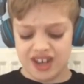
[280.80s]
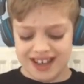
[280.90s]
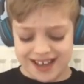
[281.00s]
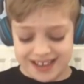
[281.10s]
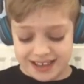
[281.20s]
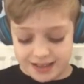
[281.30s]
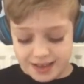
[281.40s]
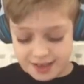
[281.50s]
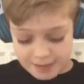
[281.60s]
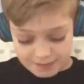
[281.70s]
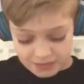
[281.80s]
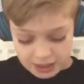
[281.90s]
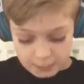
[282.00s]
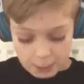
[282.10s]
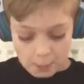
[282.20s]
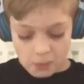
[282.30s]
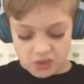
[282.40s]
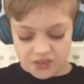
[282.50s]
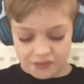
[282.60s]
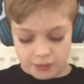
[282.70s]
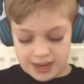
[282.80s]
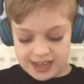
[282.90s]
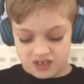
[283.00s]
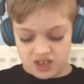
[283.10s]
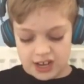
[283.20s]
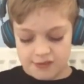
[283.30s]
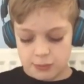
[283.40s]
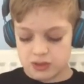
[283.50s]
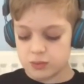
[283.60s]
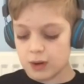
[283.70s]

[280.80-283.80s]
eh? Bubble's free achievement.